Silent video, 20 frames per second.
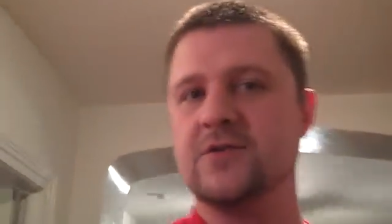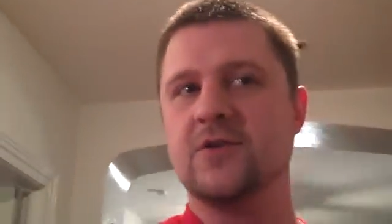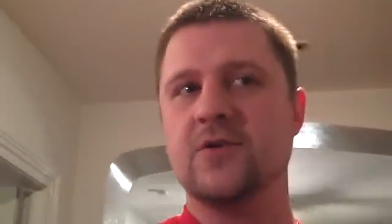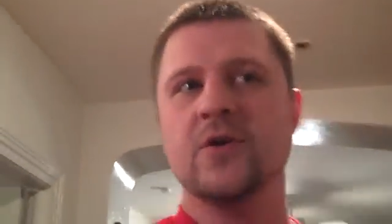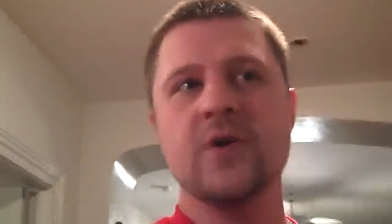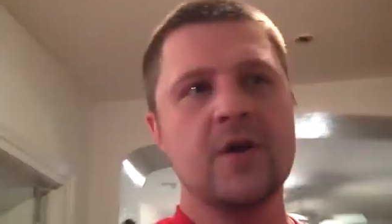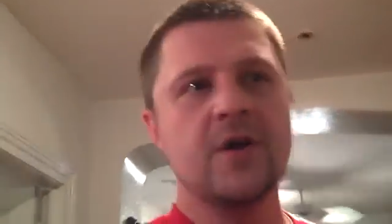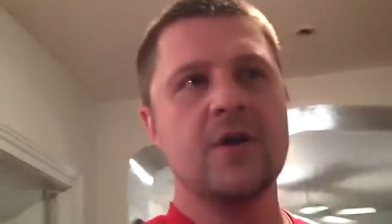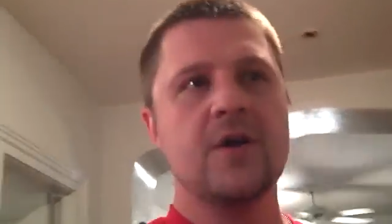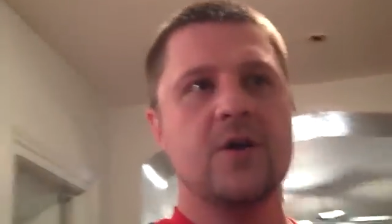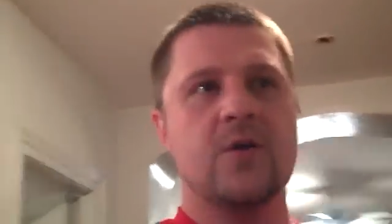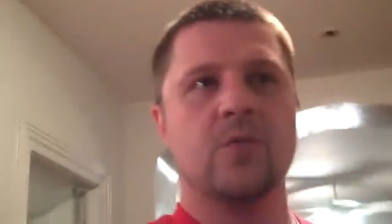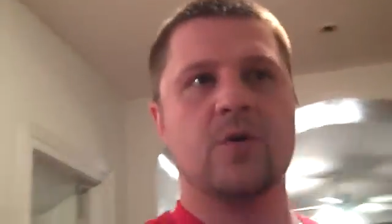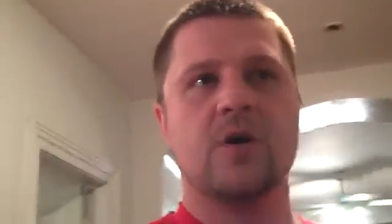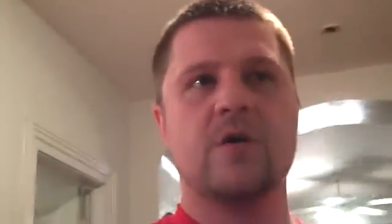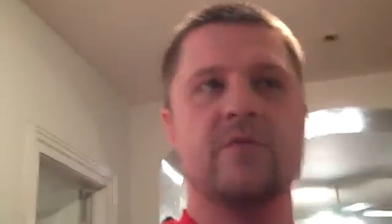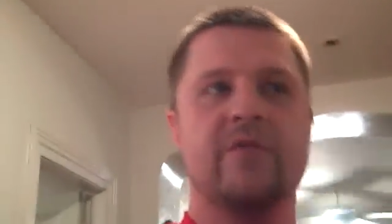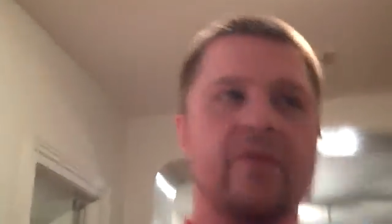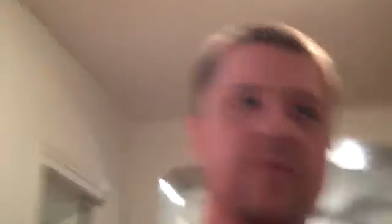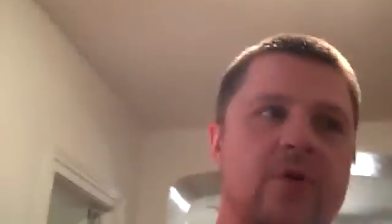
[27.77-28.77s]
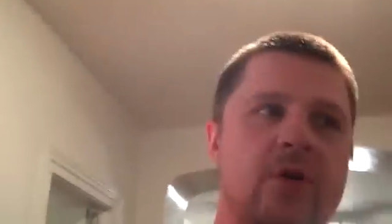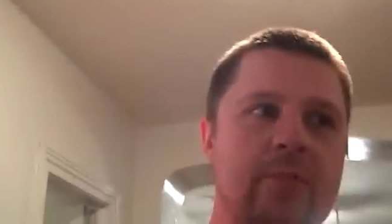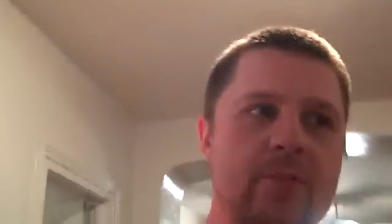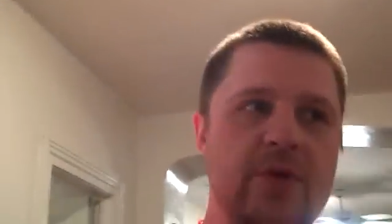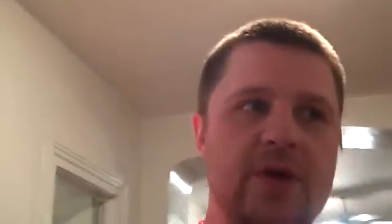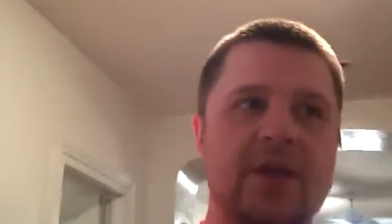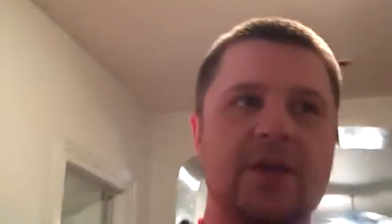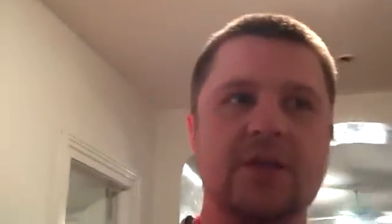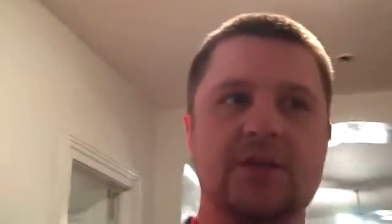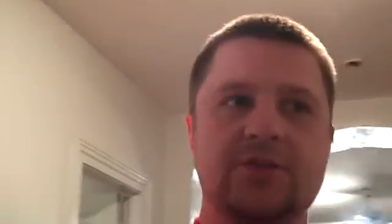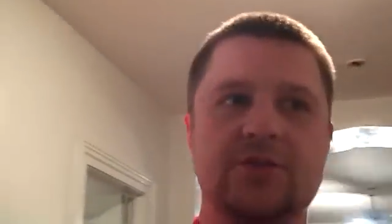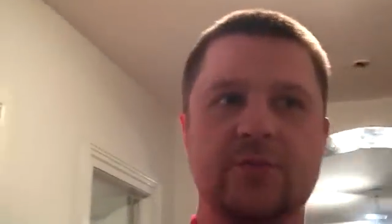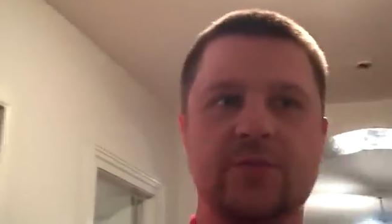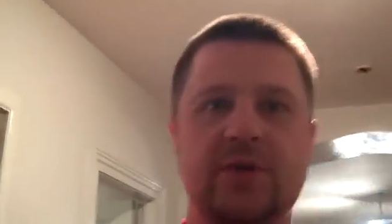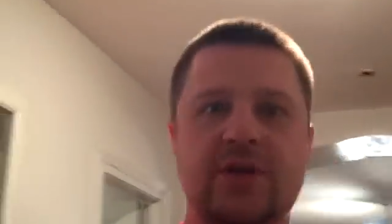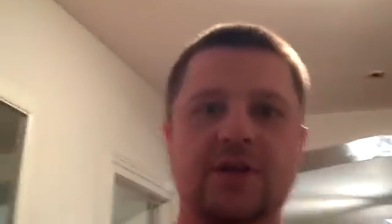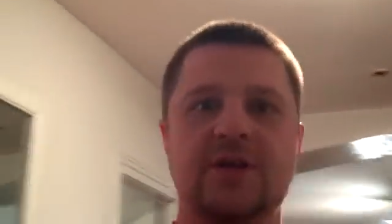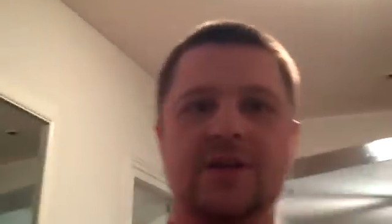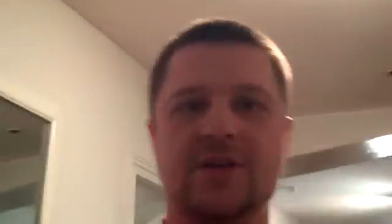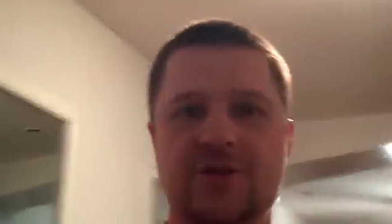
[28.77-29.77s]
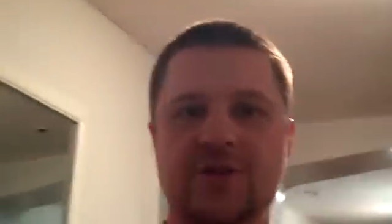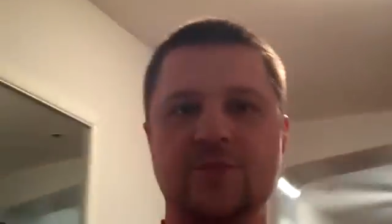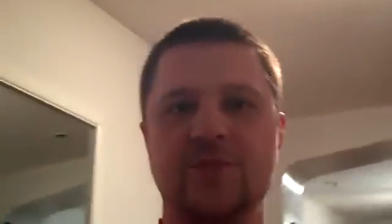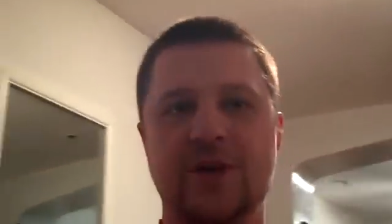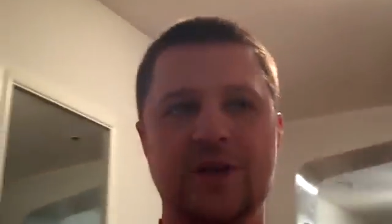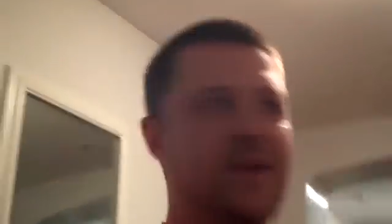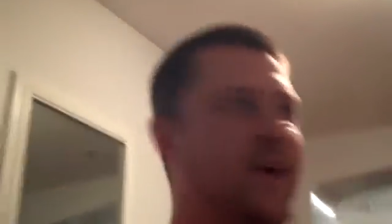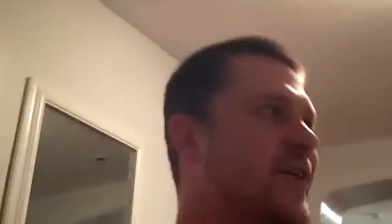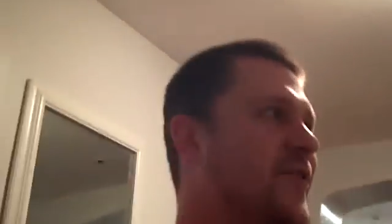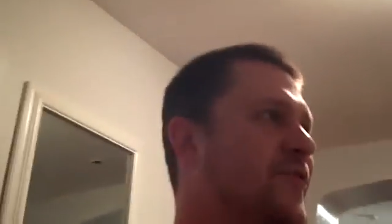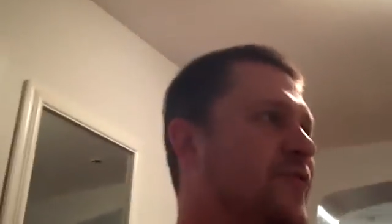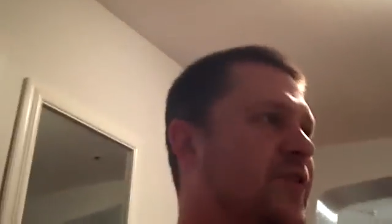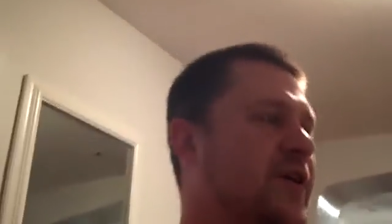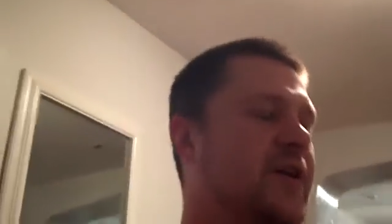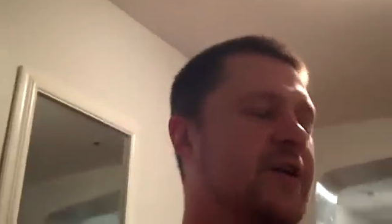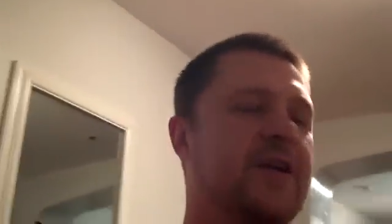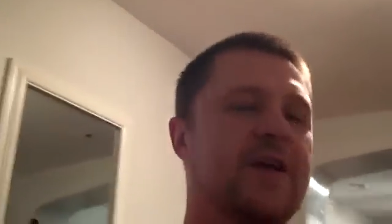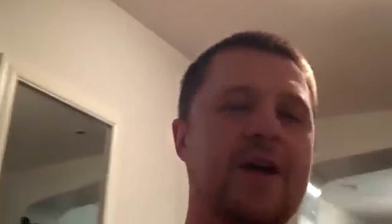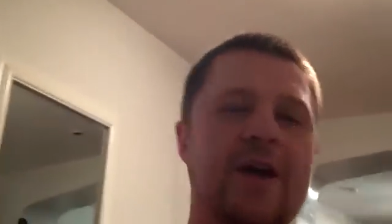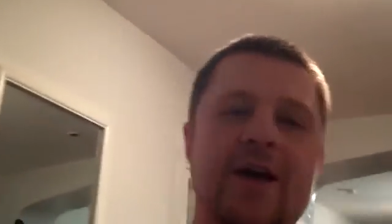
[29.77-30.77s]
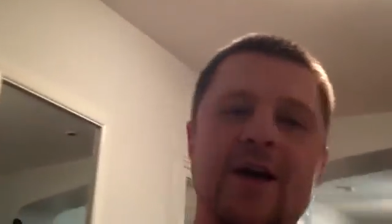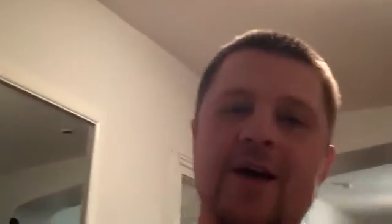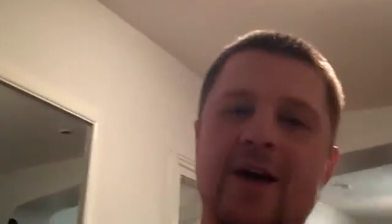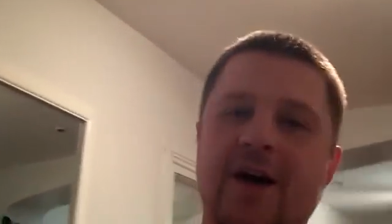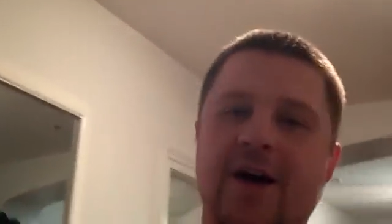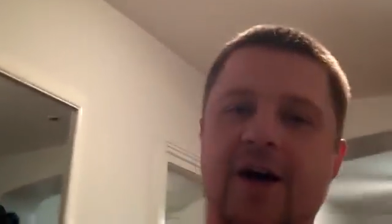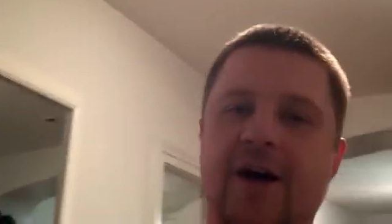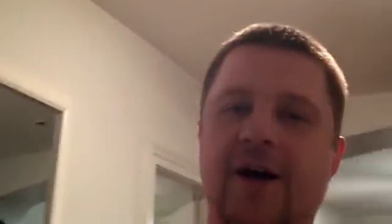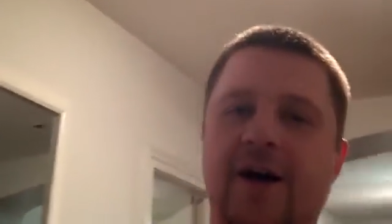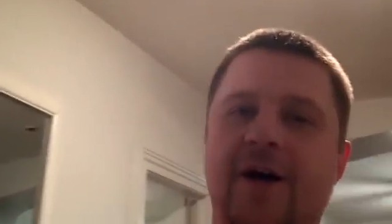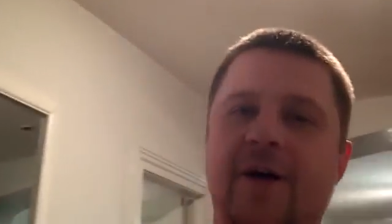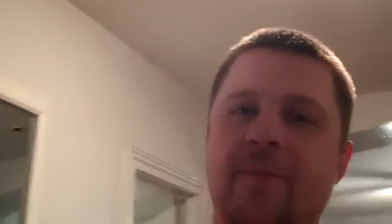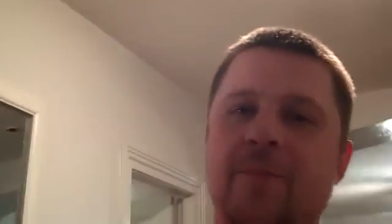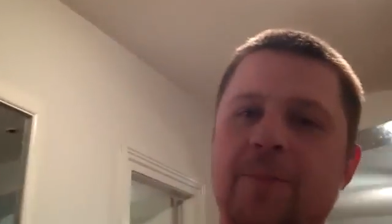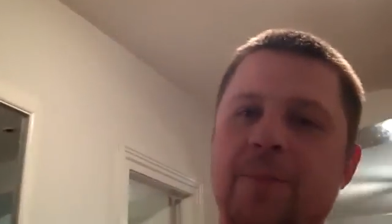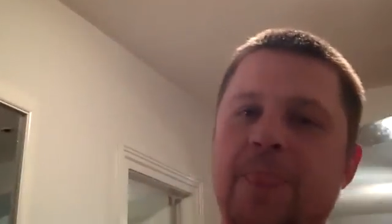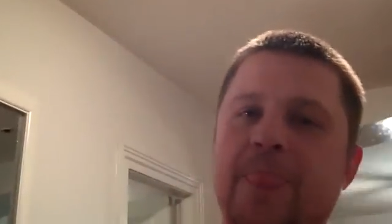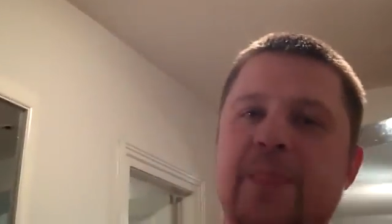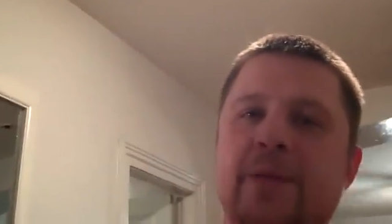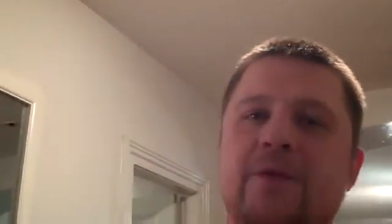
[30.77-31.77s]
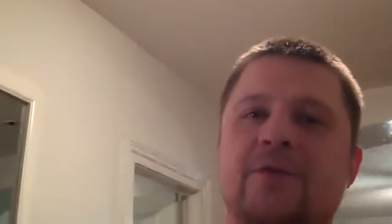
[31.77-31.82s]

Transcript: So, welcome aboard, B. It should be a lot of fun.